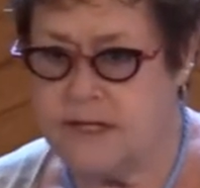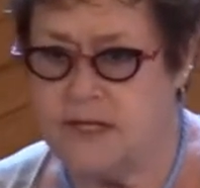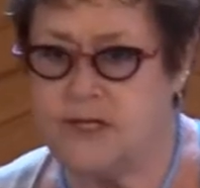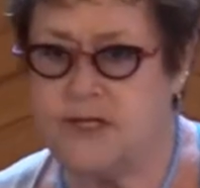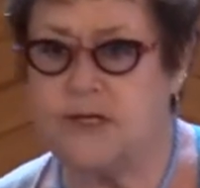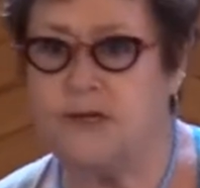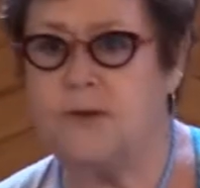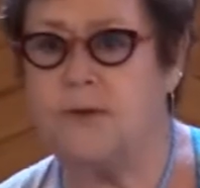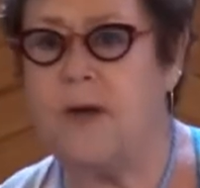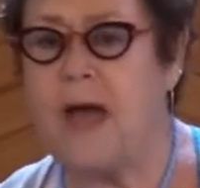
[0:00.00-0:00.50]

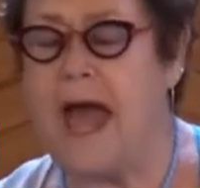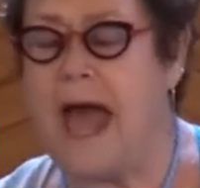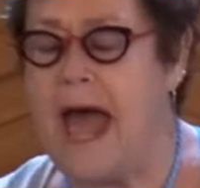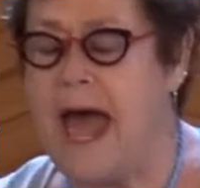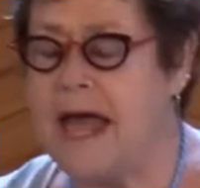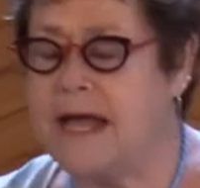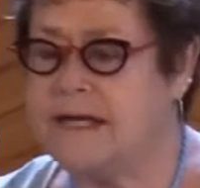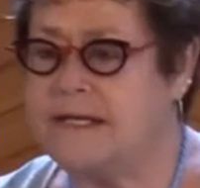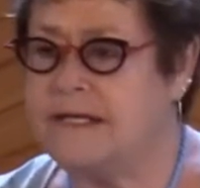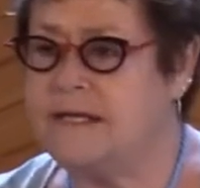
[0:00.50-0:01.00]
to
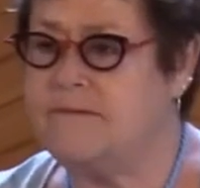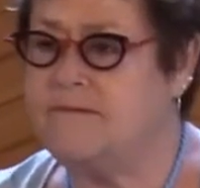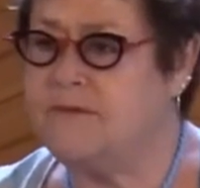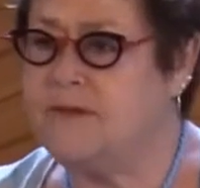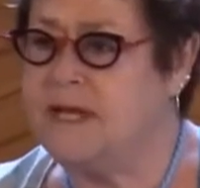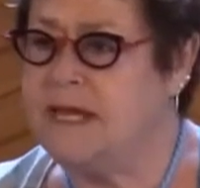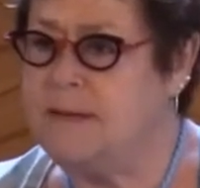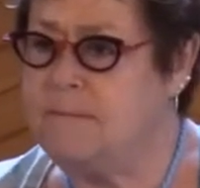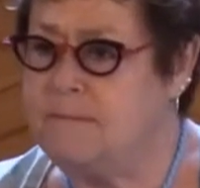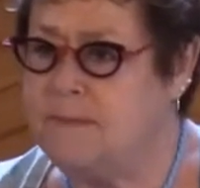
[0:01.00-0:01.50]

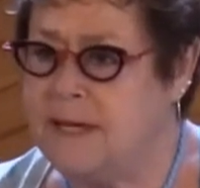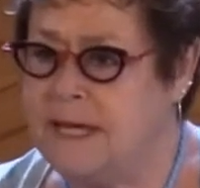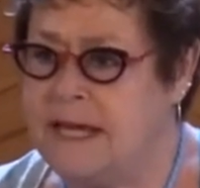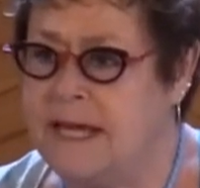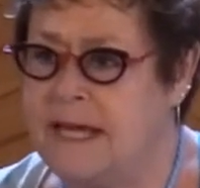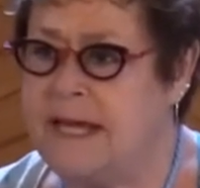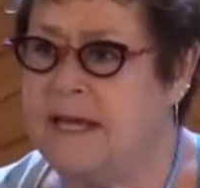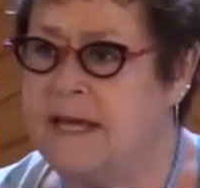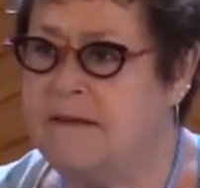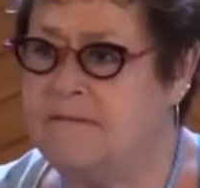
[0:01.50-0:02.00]
actively
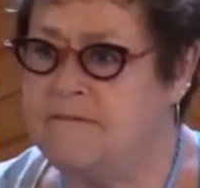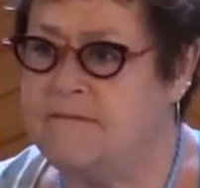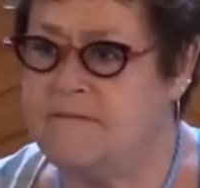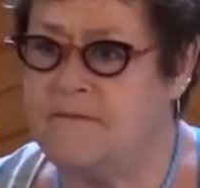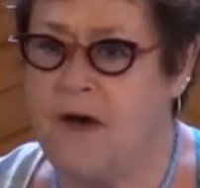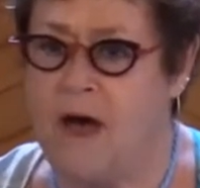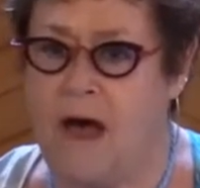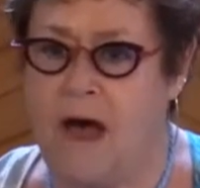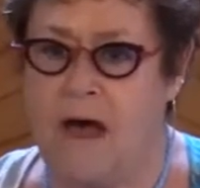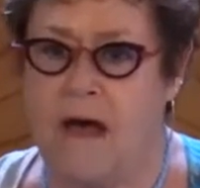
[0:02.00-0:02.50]
be
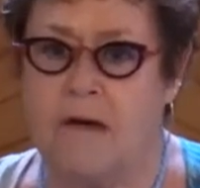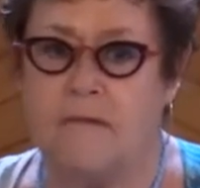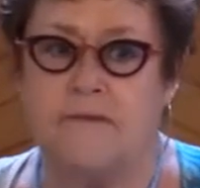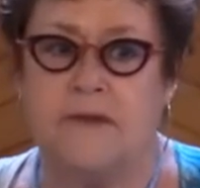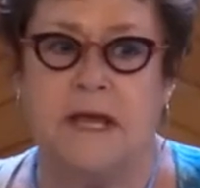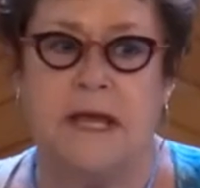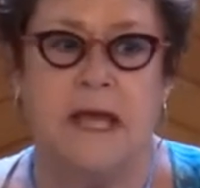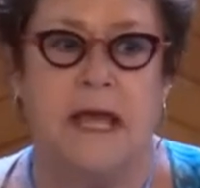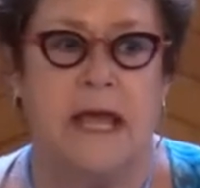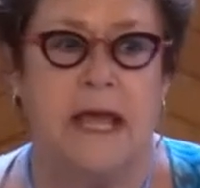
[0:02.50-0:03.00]
involved
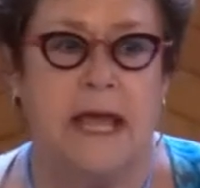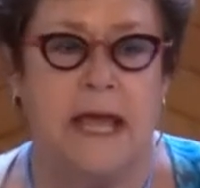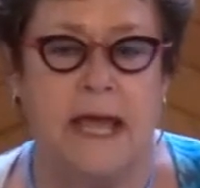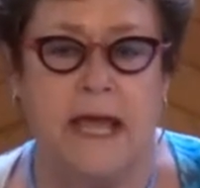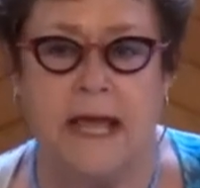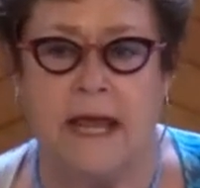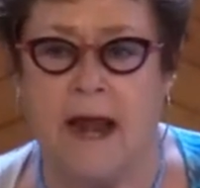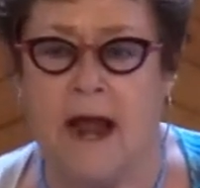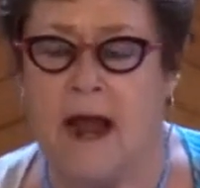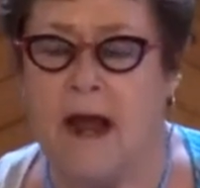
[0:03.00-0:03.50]

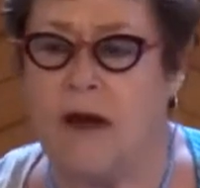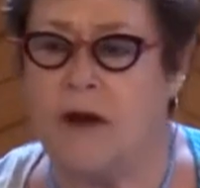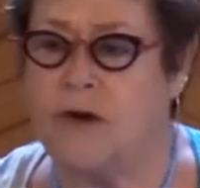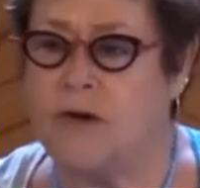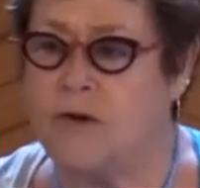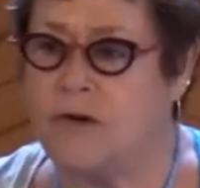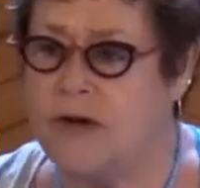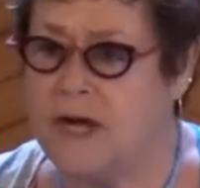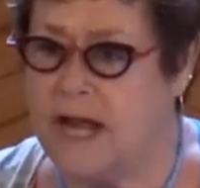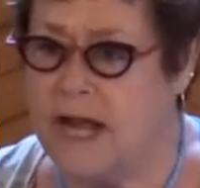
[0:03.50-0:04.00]
in our
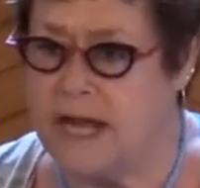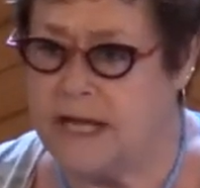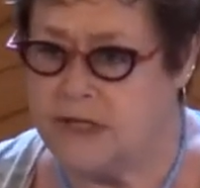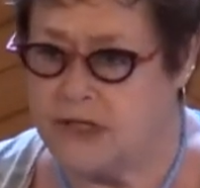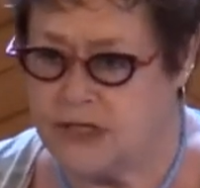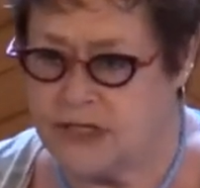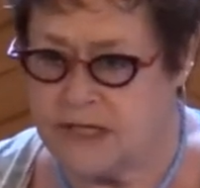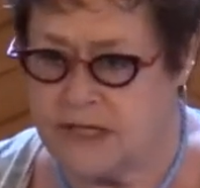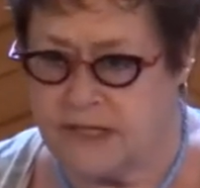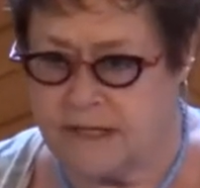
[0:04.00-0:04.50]

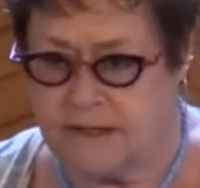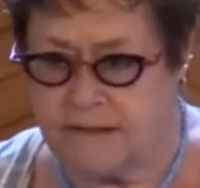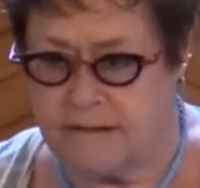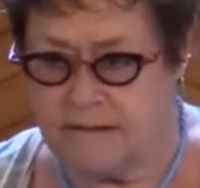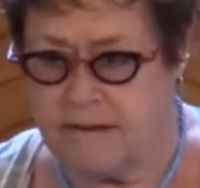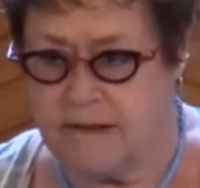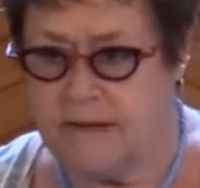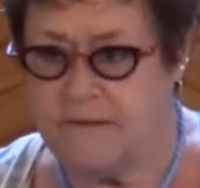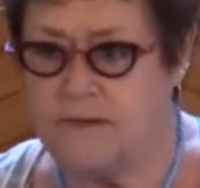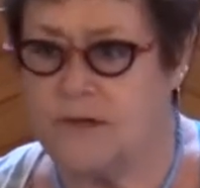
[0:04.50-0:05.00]
creation,
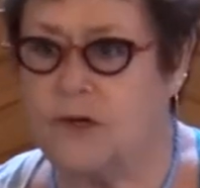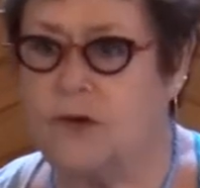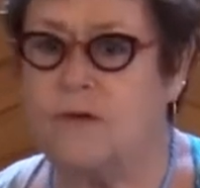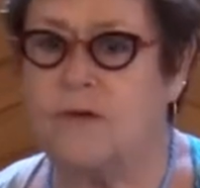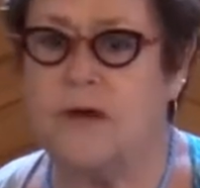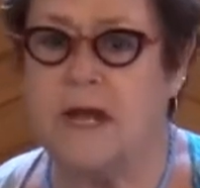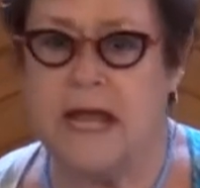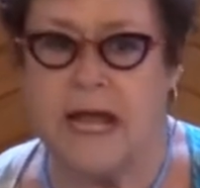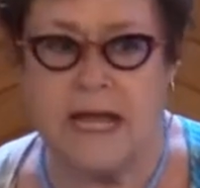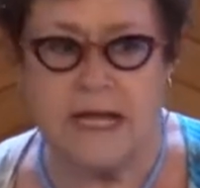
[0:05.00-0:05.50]
the
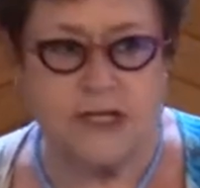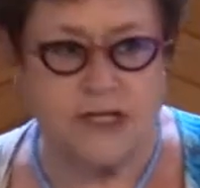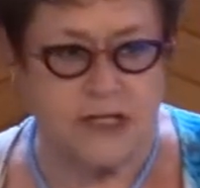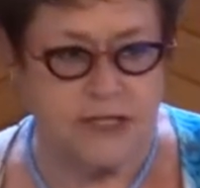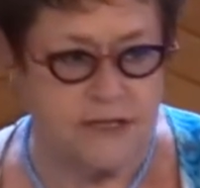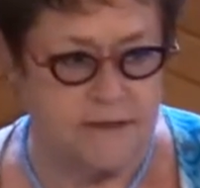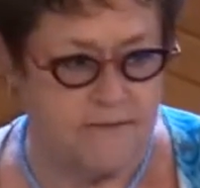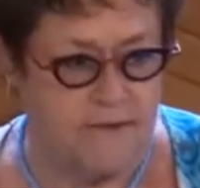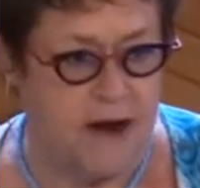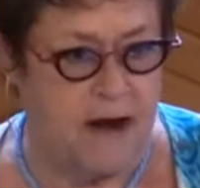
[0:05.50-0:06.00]

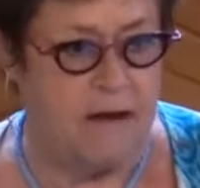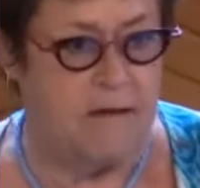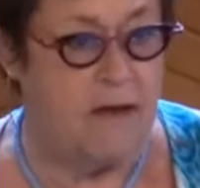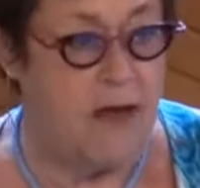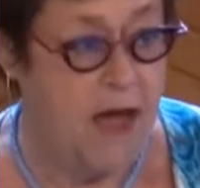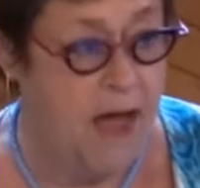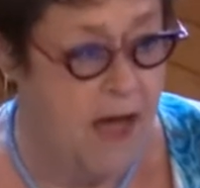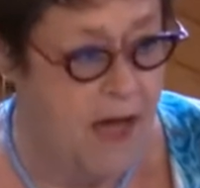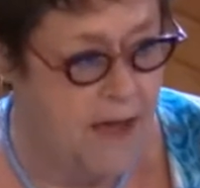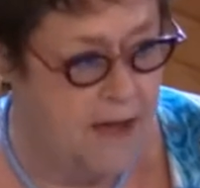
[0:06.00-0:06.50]
creation of our
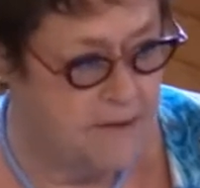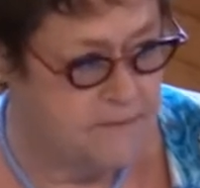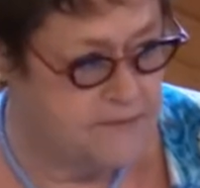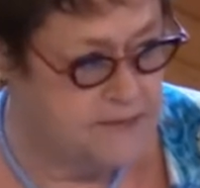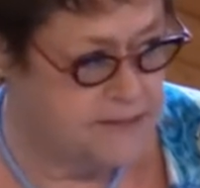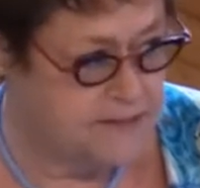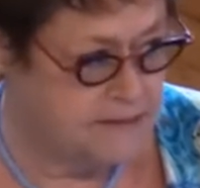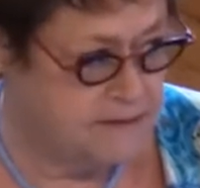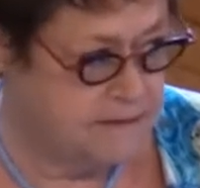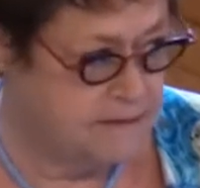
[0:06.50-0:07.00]

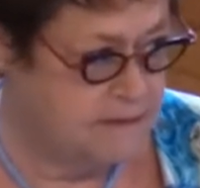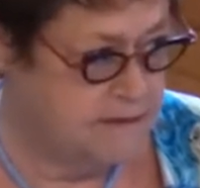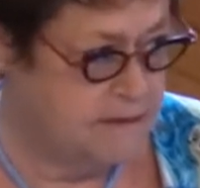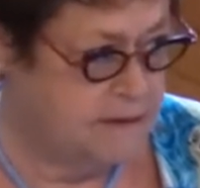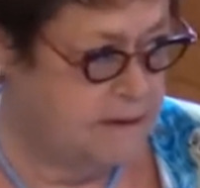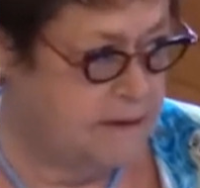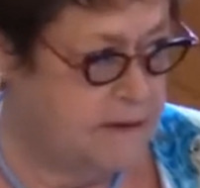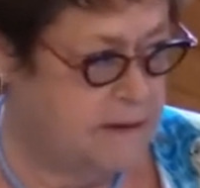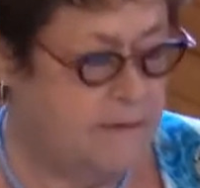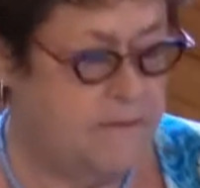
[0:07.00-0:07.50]
lives,
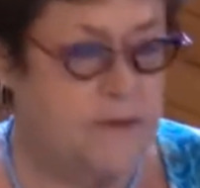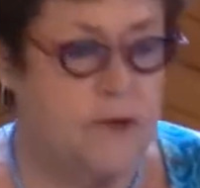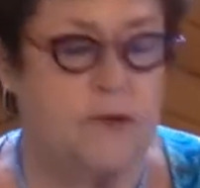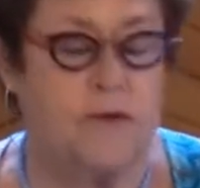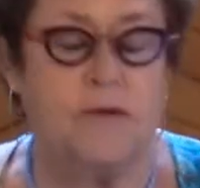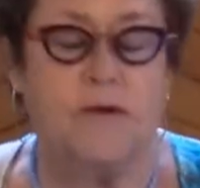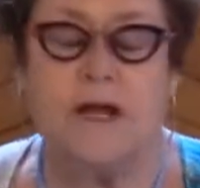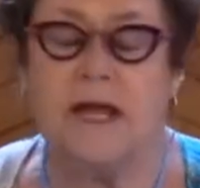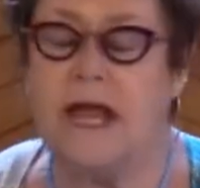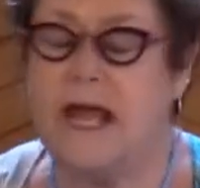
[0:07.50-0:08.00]
the
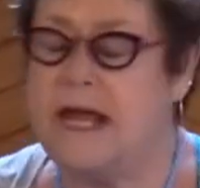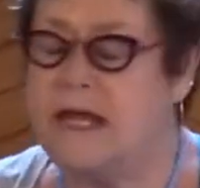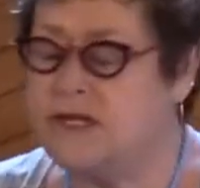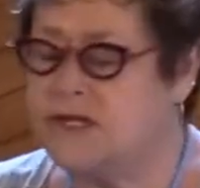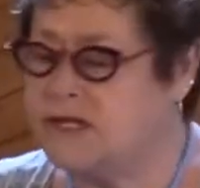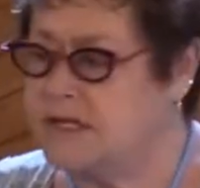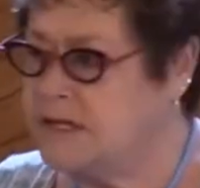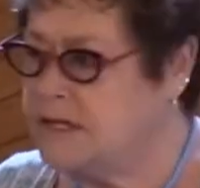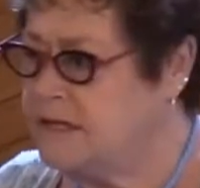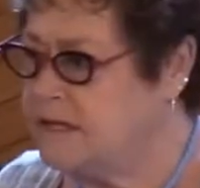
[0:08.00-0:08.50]

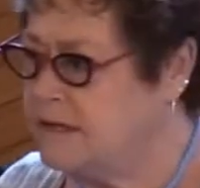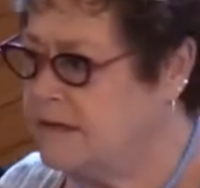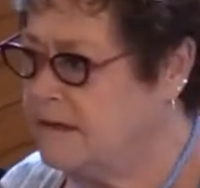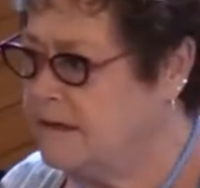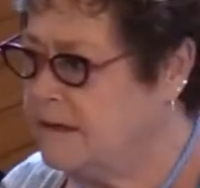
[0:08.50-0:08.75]
creation